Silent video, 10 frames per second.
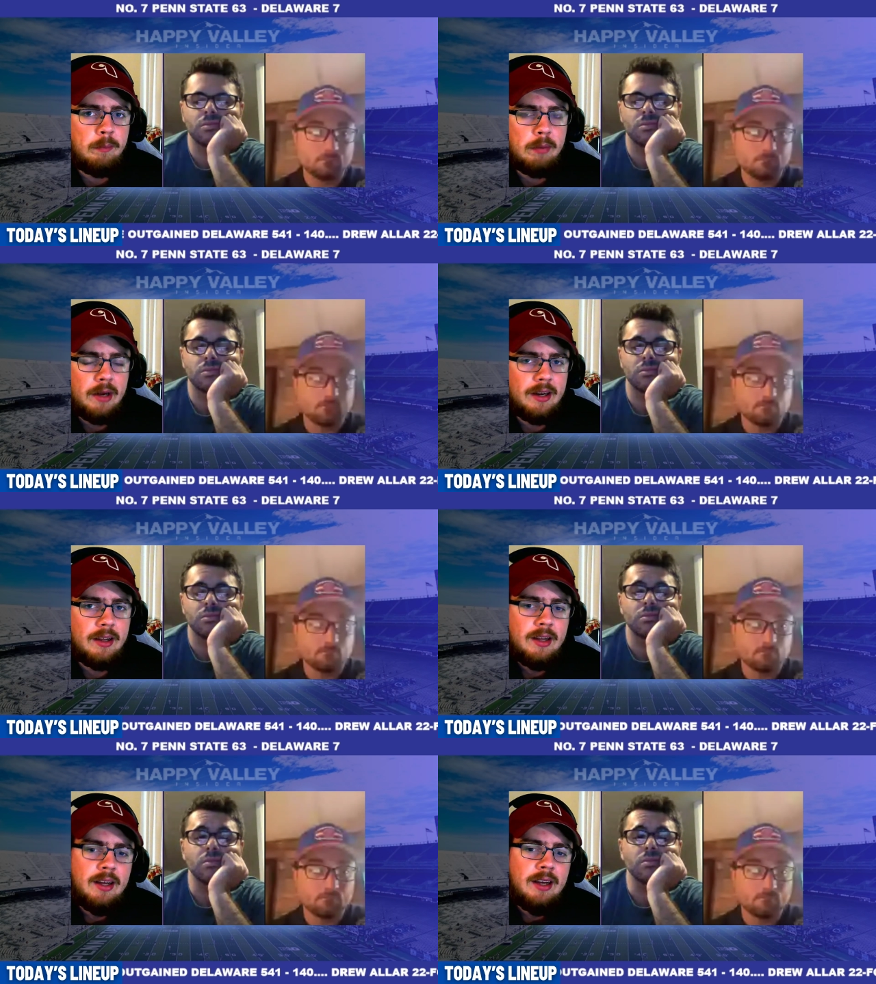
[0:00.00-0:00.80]

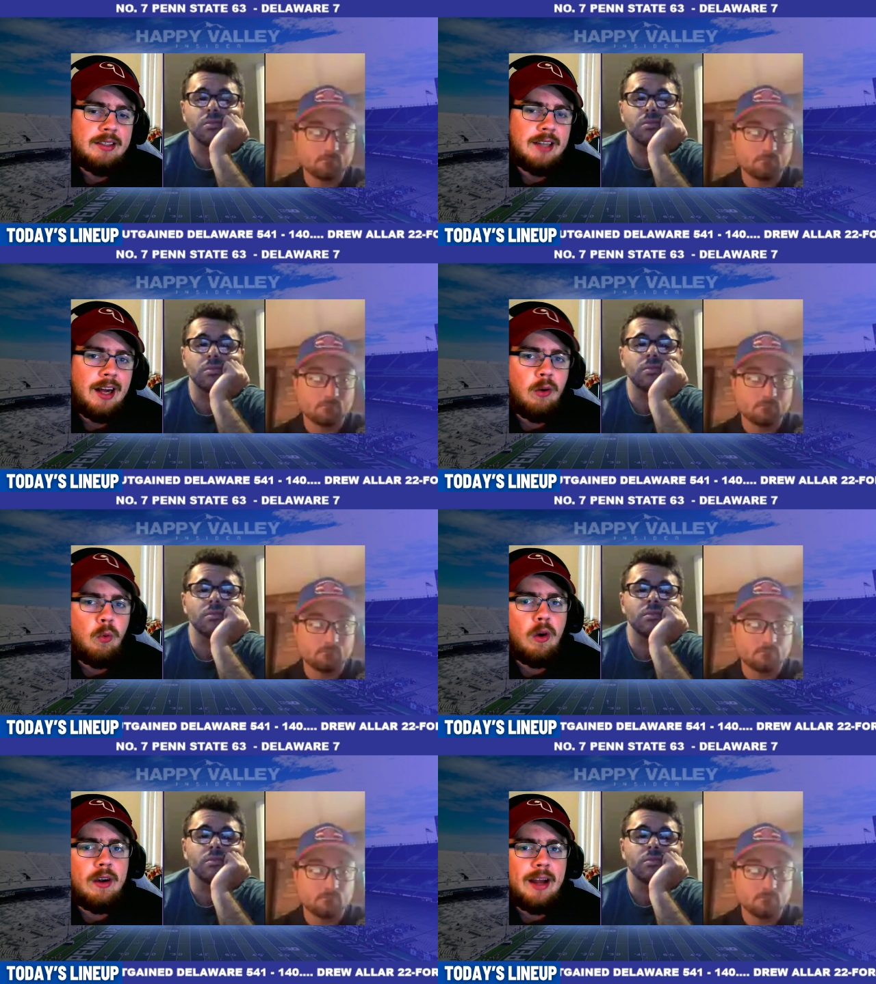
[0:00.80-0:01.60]
Speaker 1: But Tyler
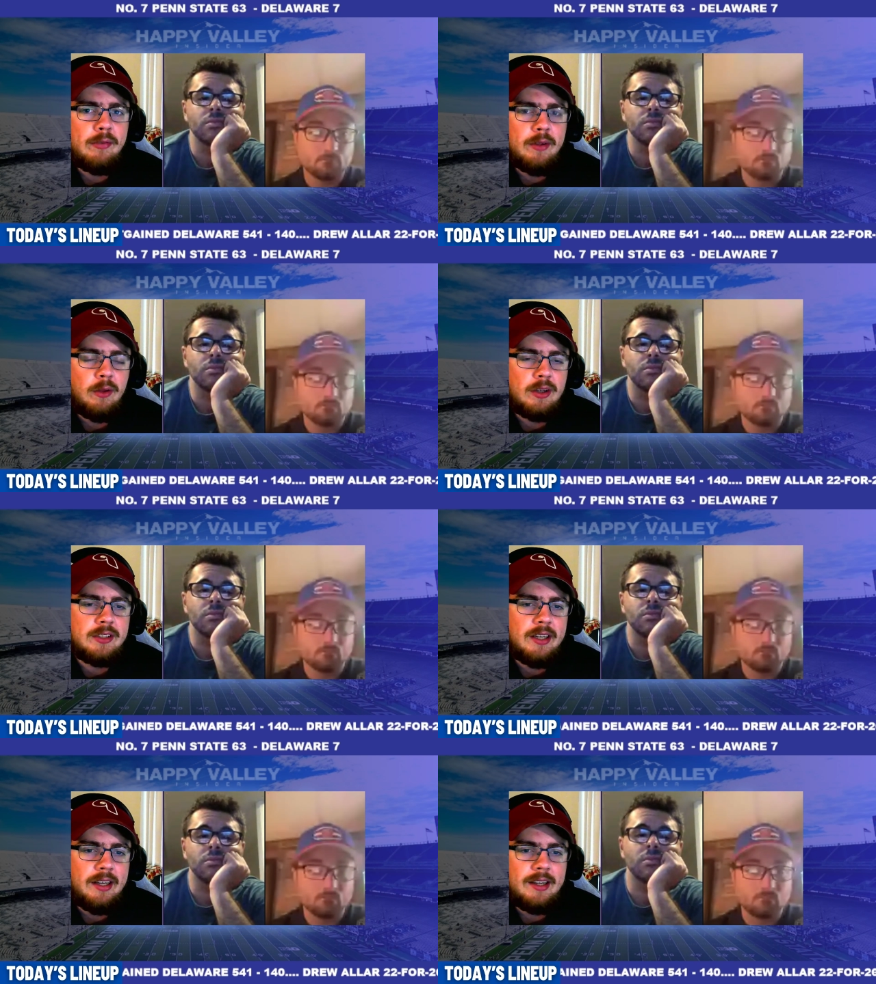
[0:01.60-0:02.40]
Warren definitely
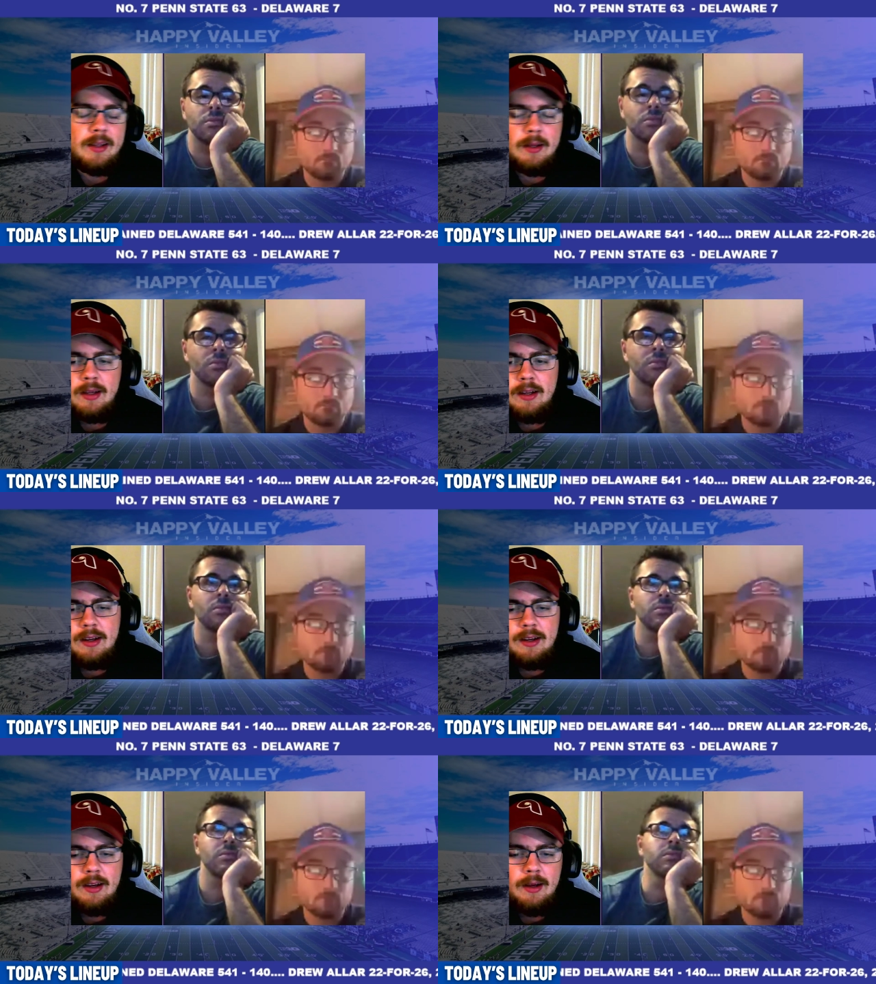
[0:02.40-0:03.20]
looks like
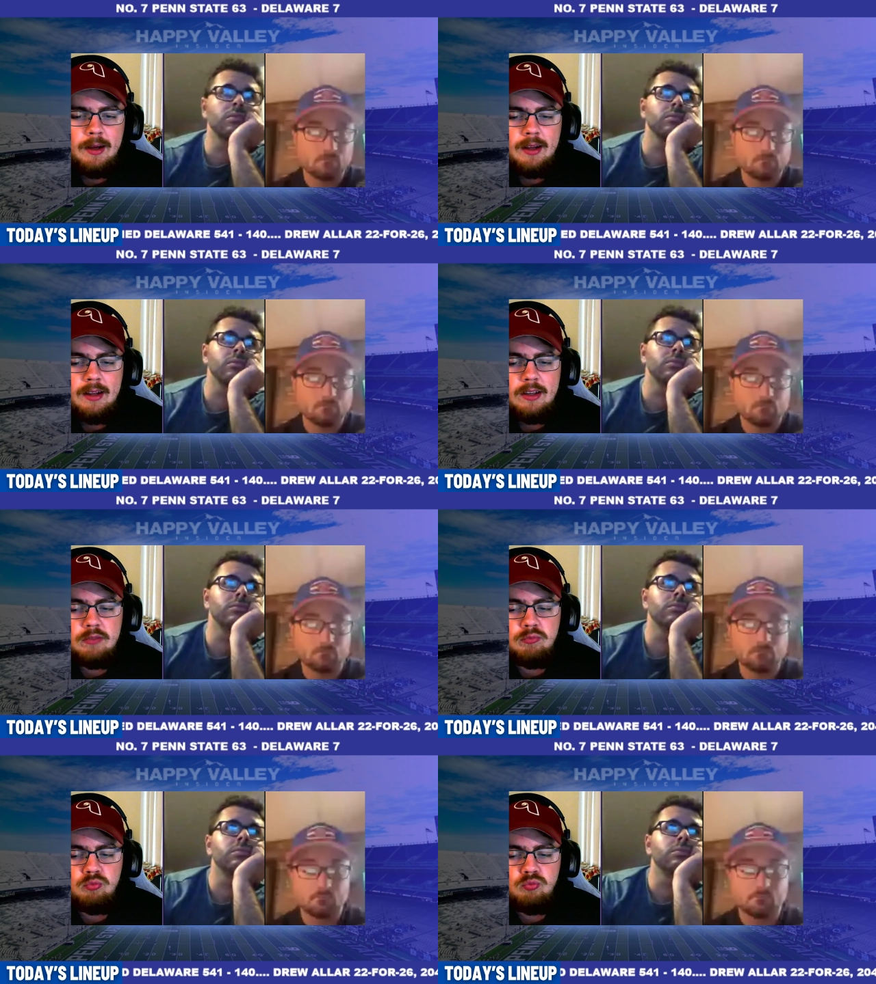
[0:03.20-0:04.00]
uh,
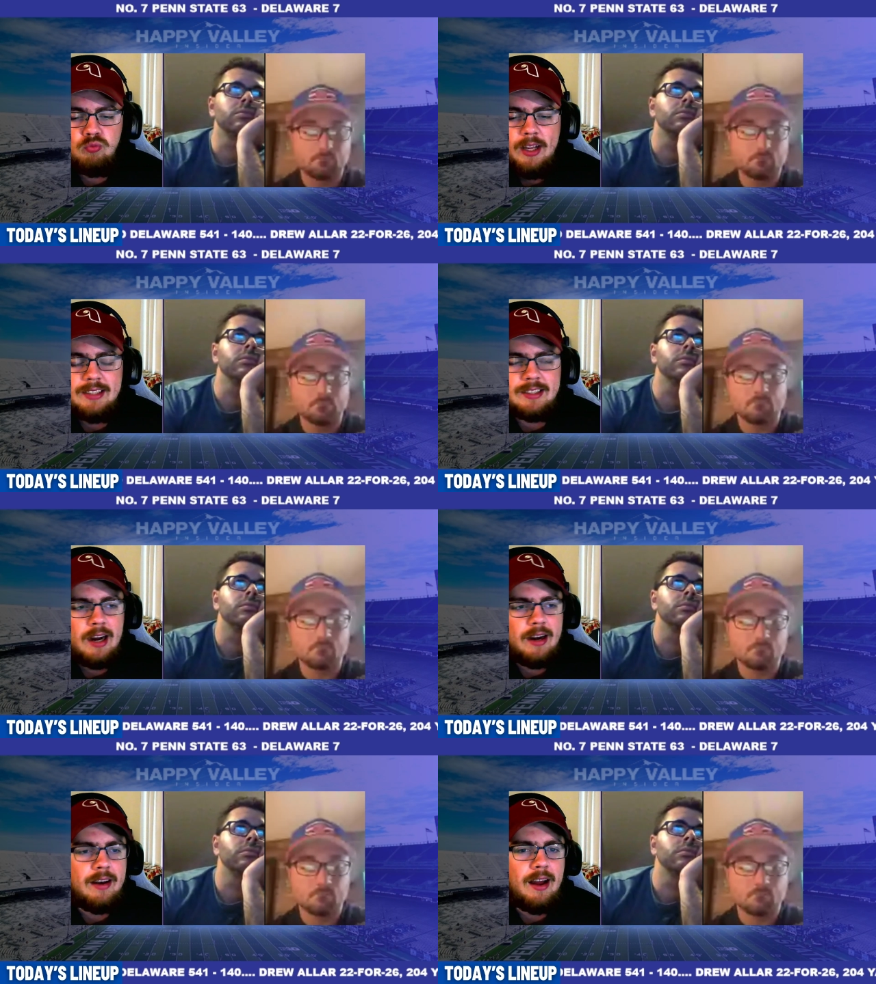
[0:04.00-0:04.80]
he's
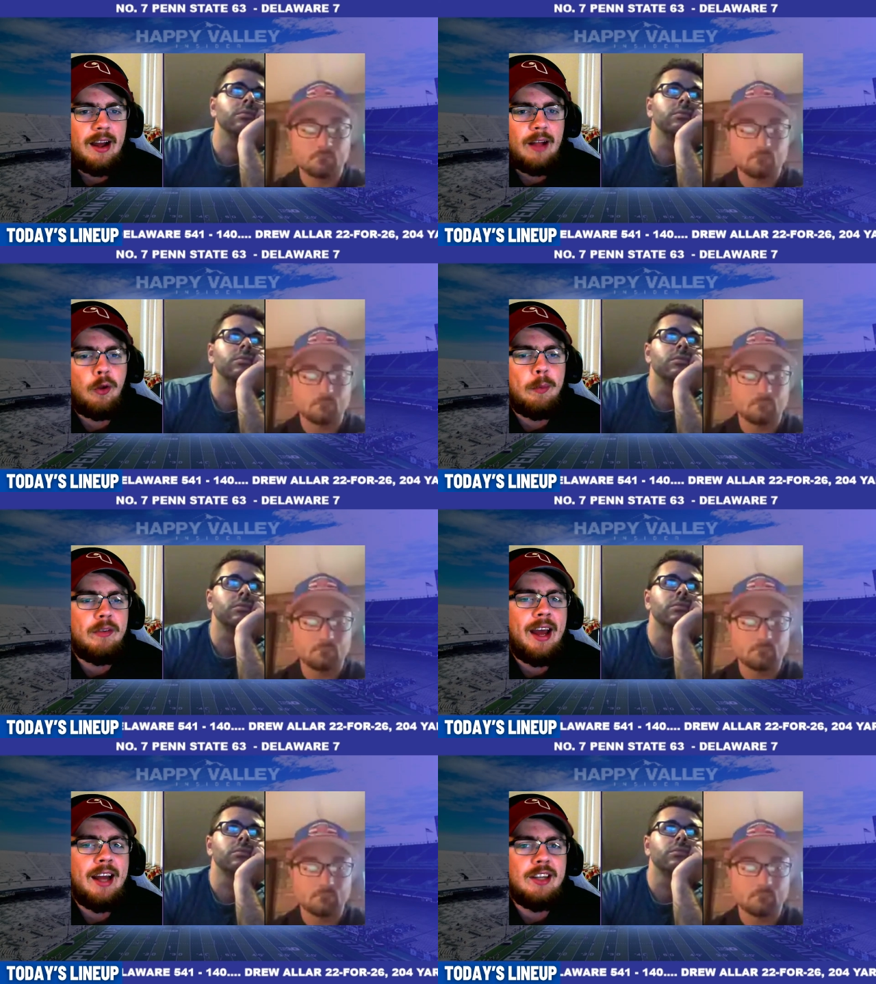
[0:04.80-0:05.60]
got a, a, little
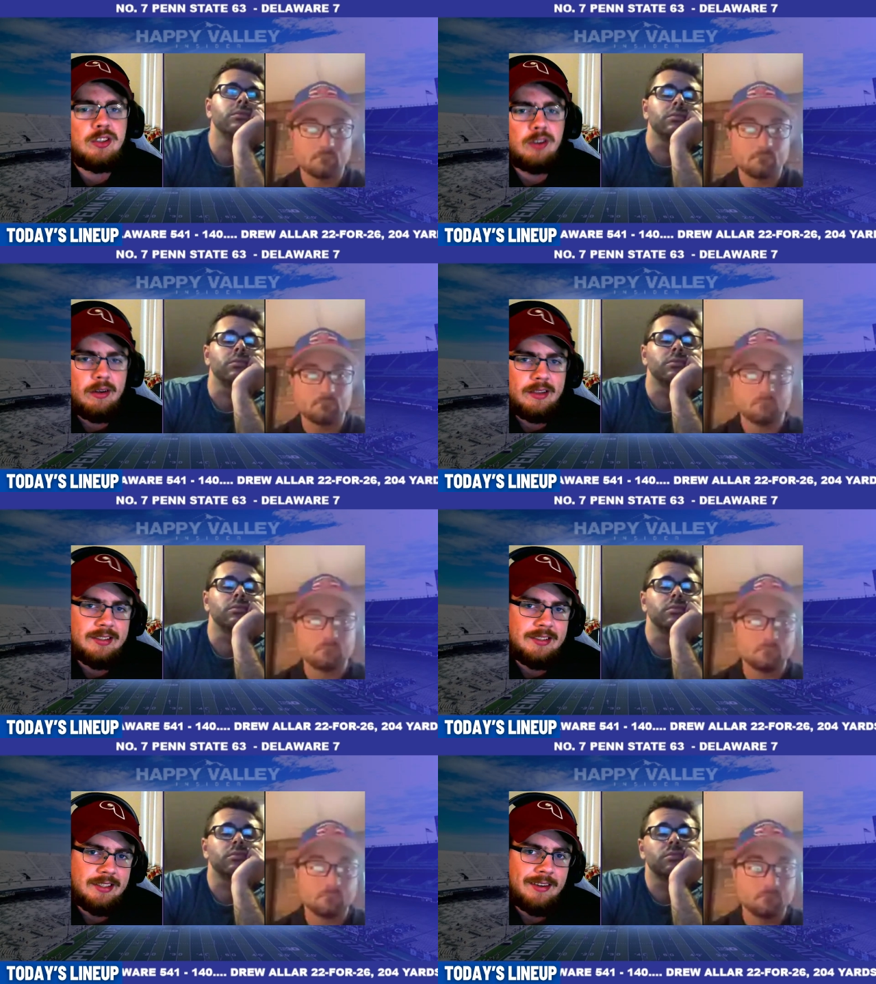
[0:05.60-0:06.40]
bit of a head start
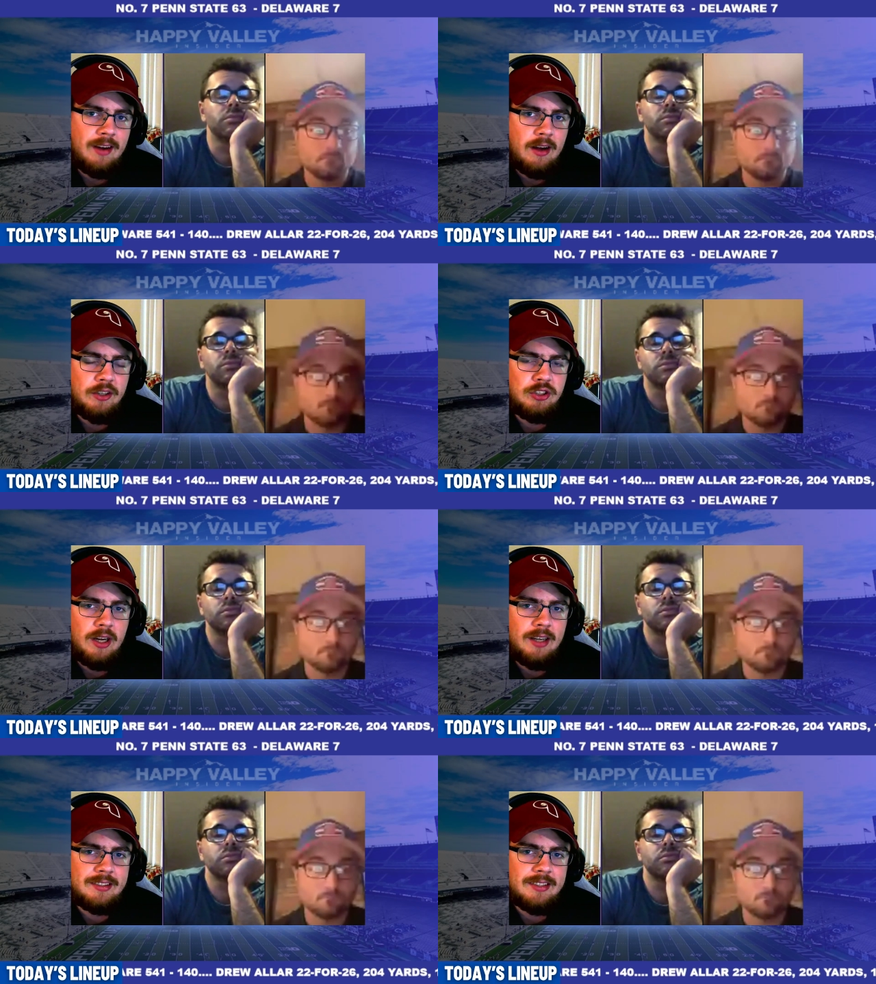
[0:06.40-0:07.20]
this season on
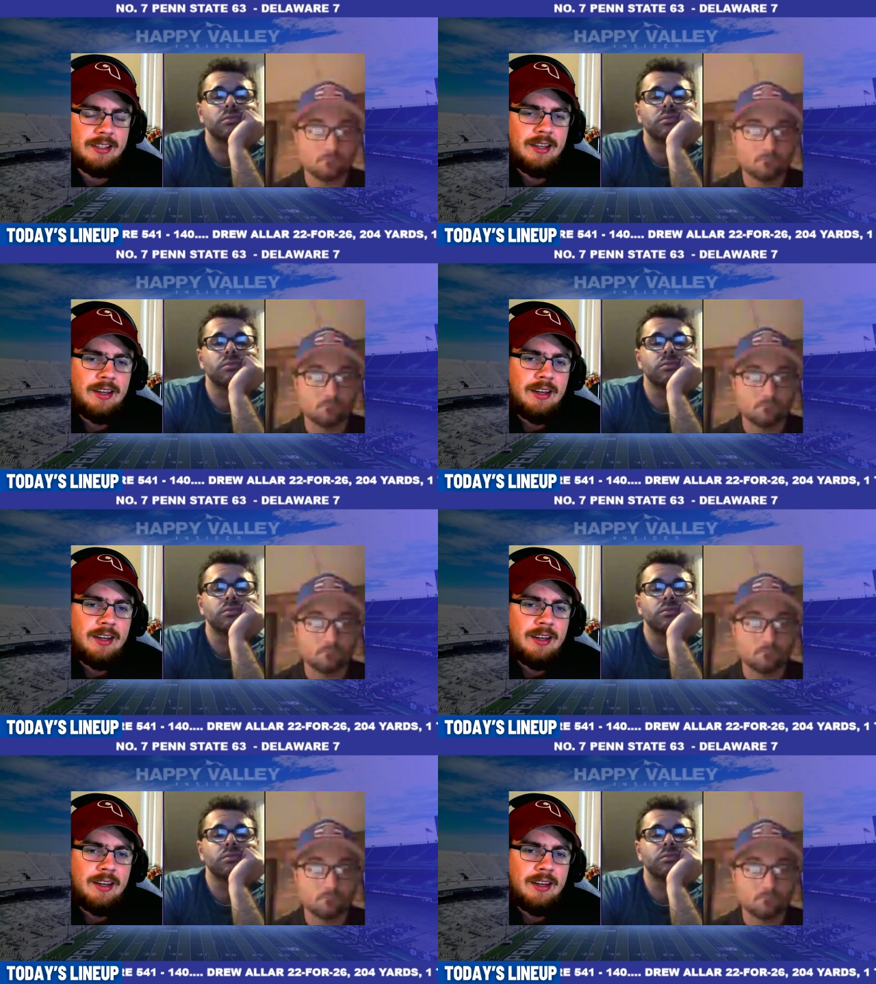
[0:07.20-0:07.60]
Johnson.